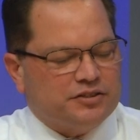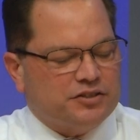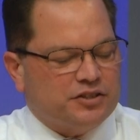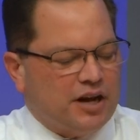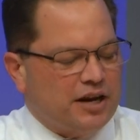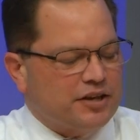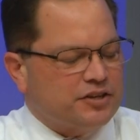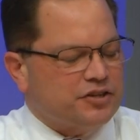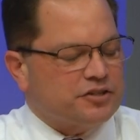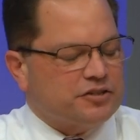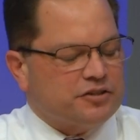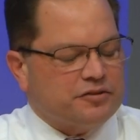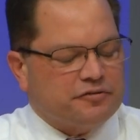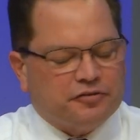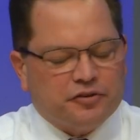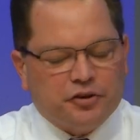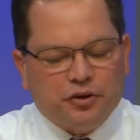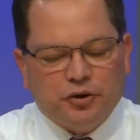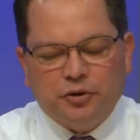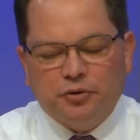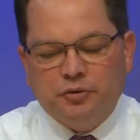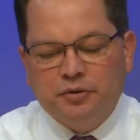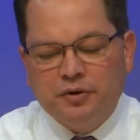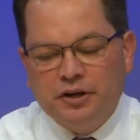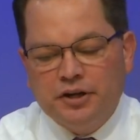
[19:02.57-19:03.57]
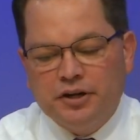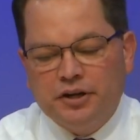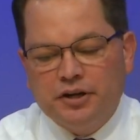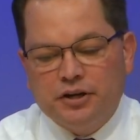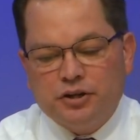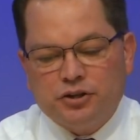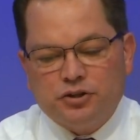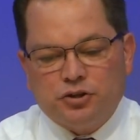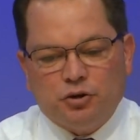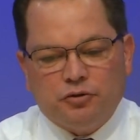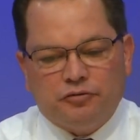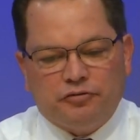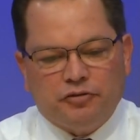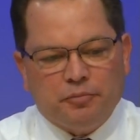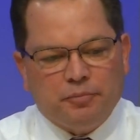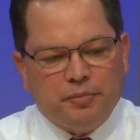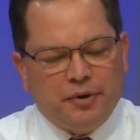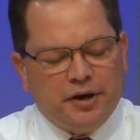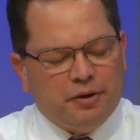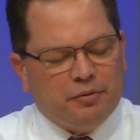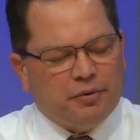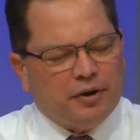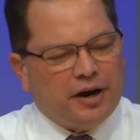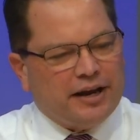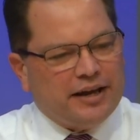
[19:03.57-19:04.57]
not just a few. So for
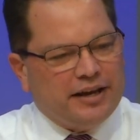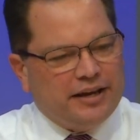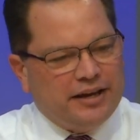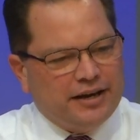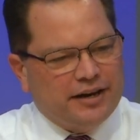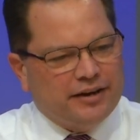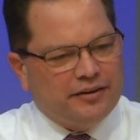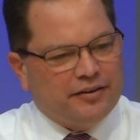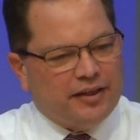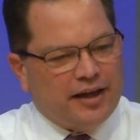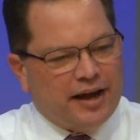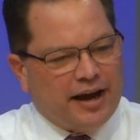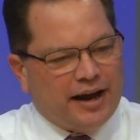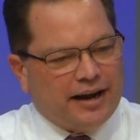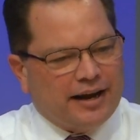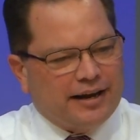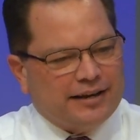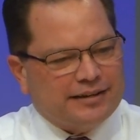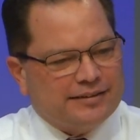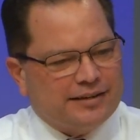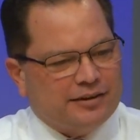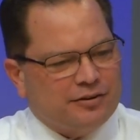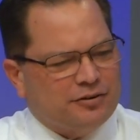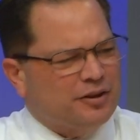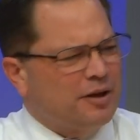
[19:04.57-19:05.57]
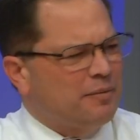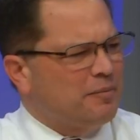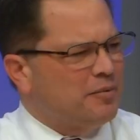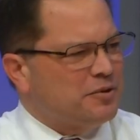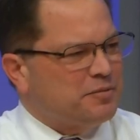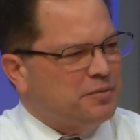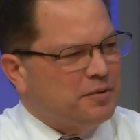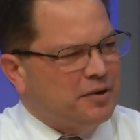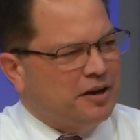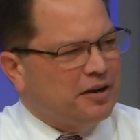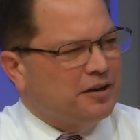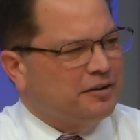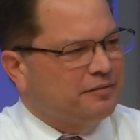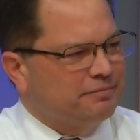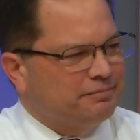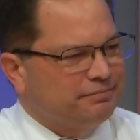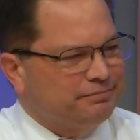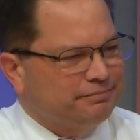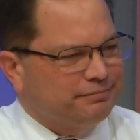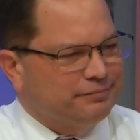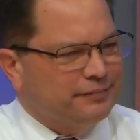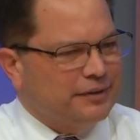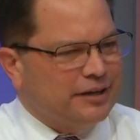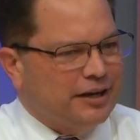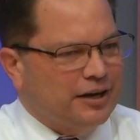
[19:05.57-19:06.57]
me, when I hear that, I say, well, that must have
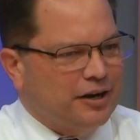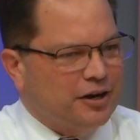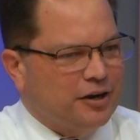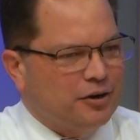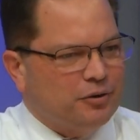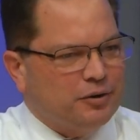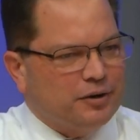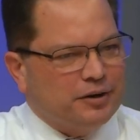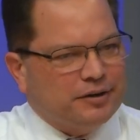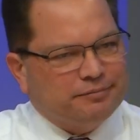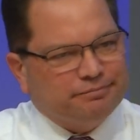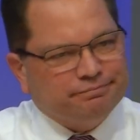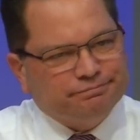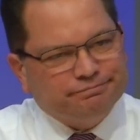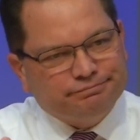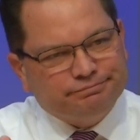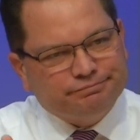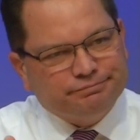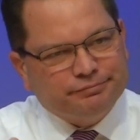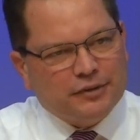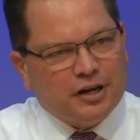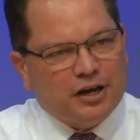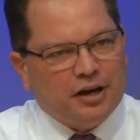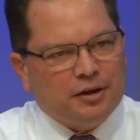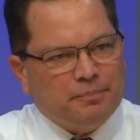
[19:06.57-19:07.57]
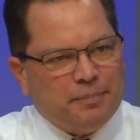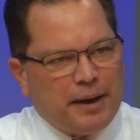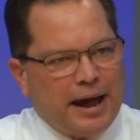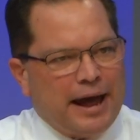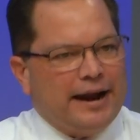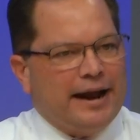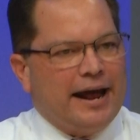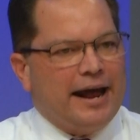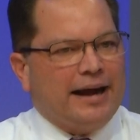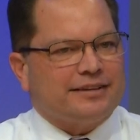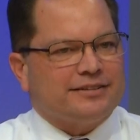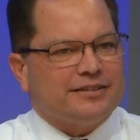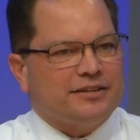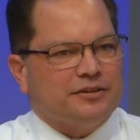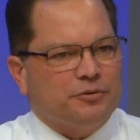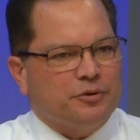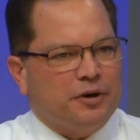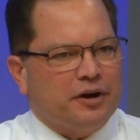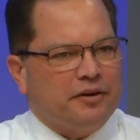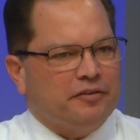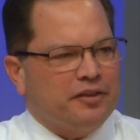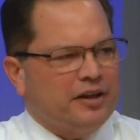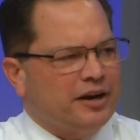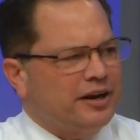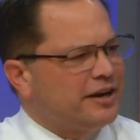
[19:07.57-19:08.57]
been a bad accident or
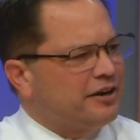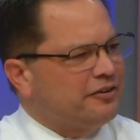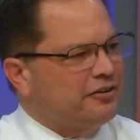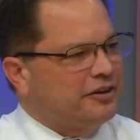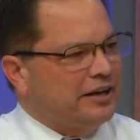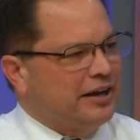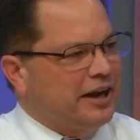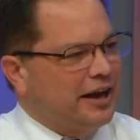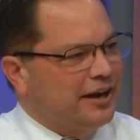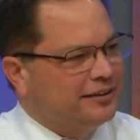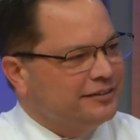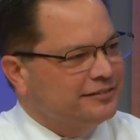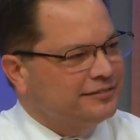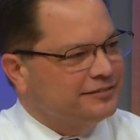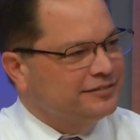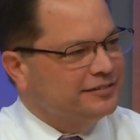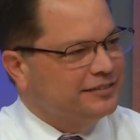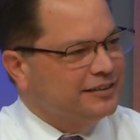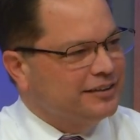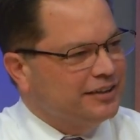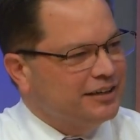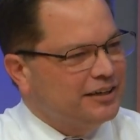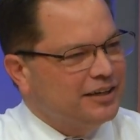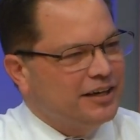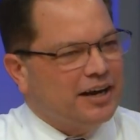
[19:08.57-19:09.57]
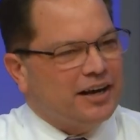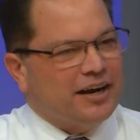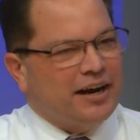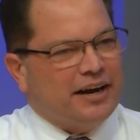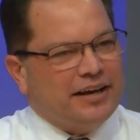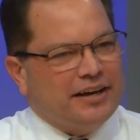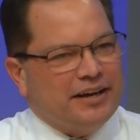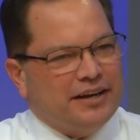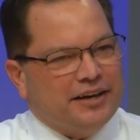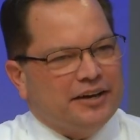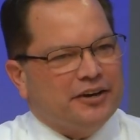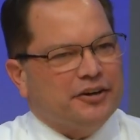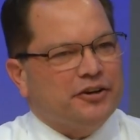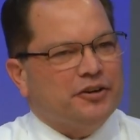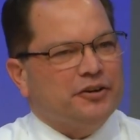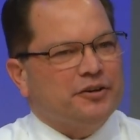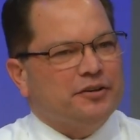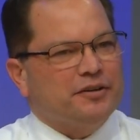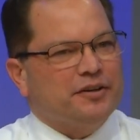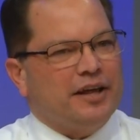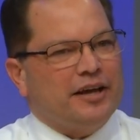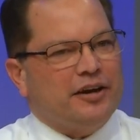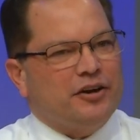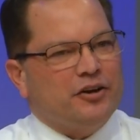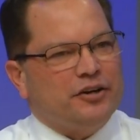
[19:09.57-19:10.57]
whatever. Then I hear it again, and I hear
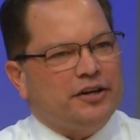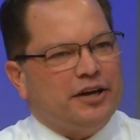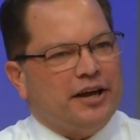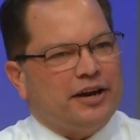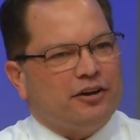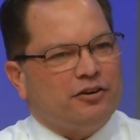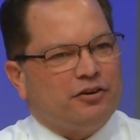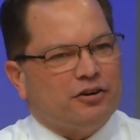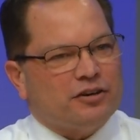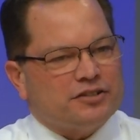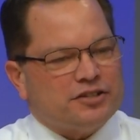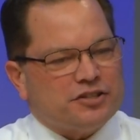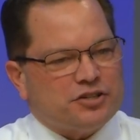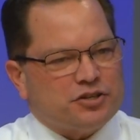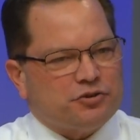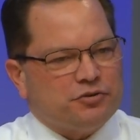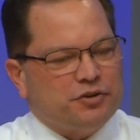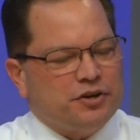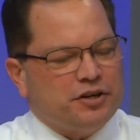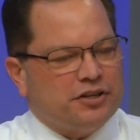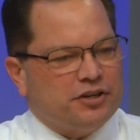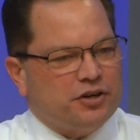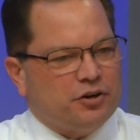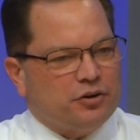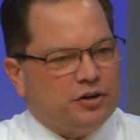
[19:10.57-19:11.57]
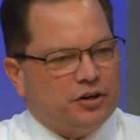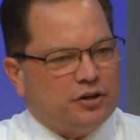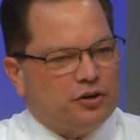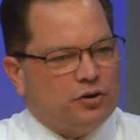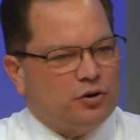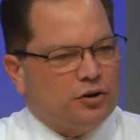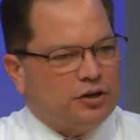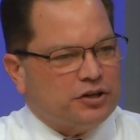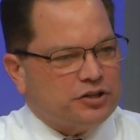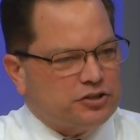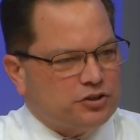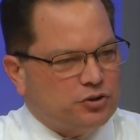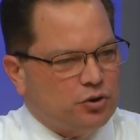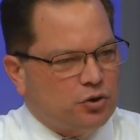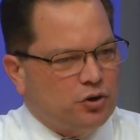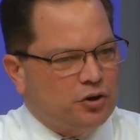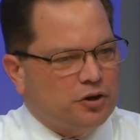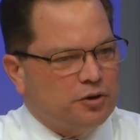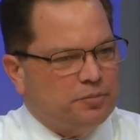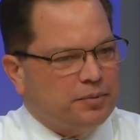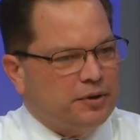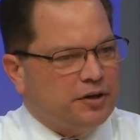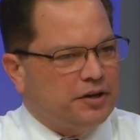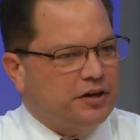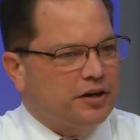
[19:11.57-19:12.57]
they couldn't get across the street to go to the corner store
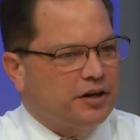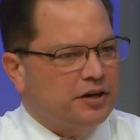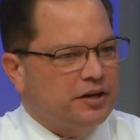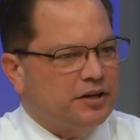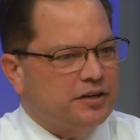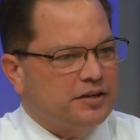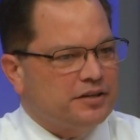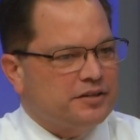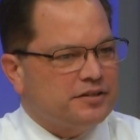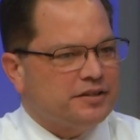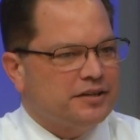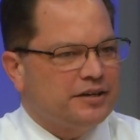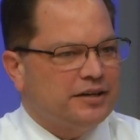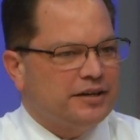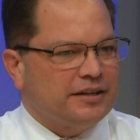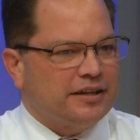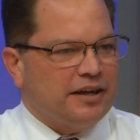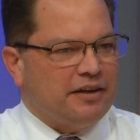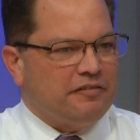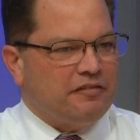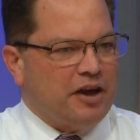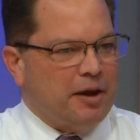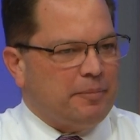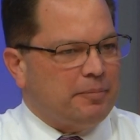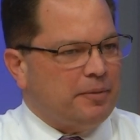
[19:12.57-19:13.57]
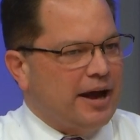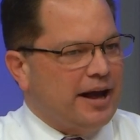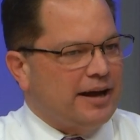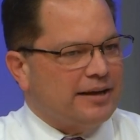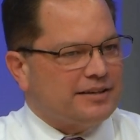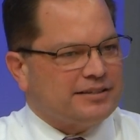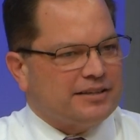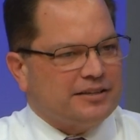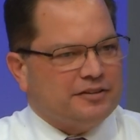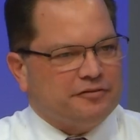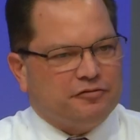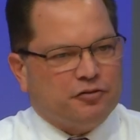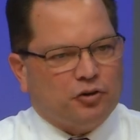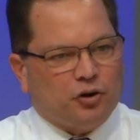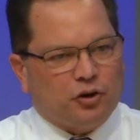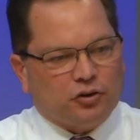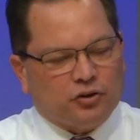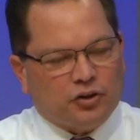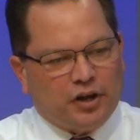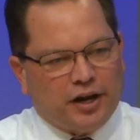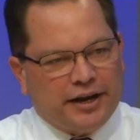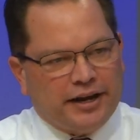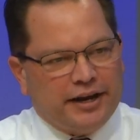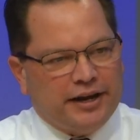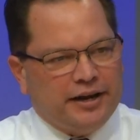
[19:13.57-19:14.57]
because they've kept asking for a
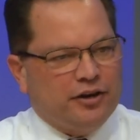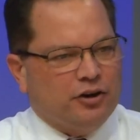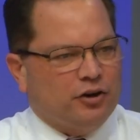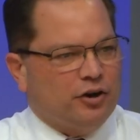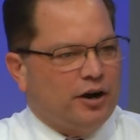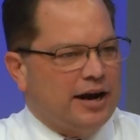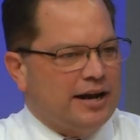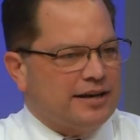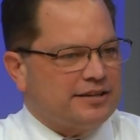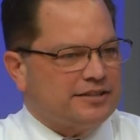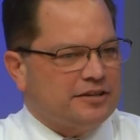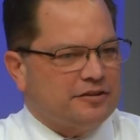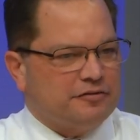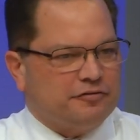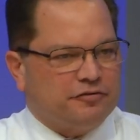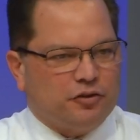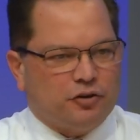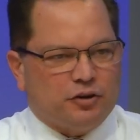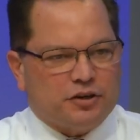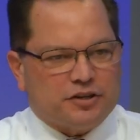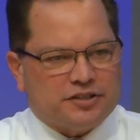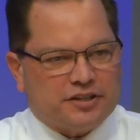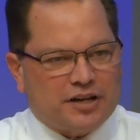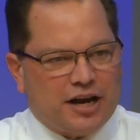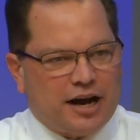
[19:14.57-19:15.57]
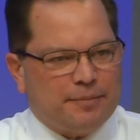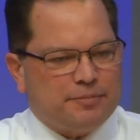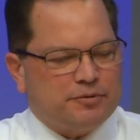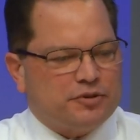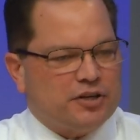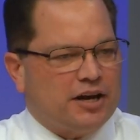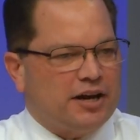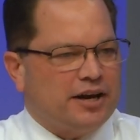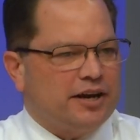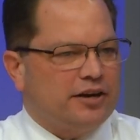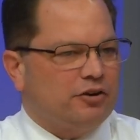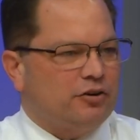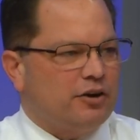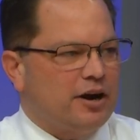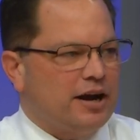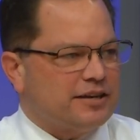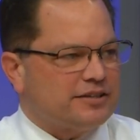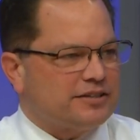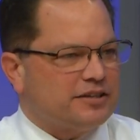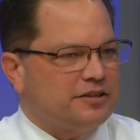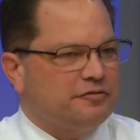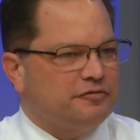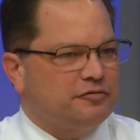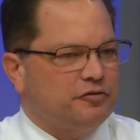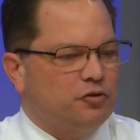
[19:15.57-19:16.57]
light or asking for a stop sign or
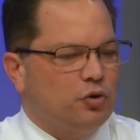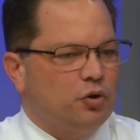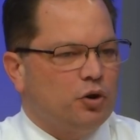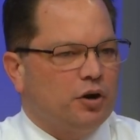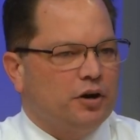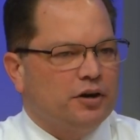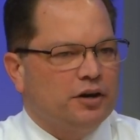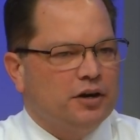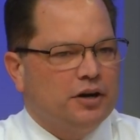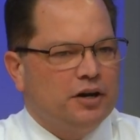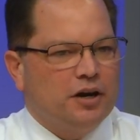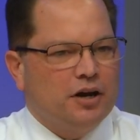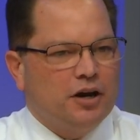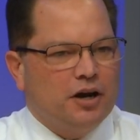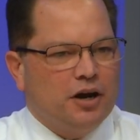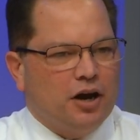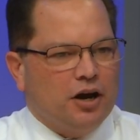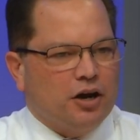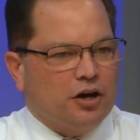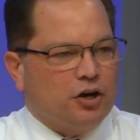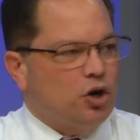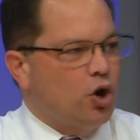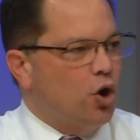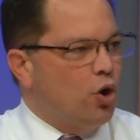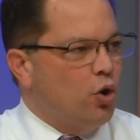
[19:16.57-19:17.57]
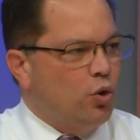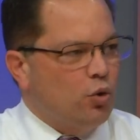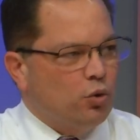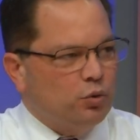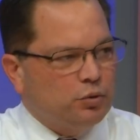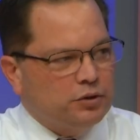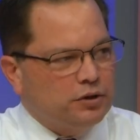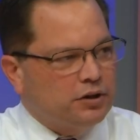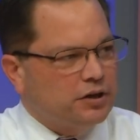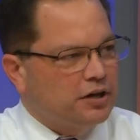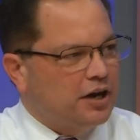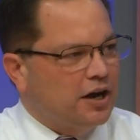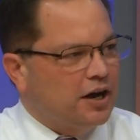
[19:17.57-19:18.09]
asking for a cone,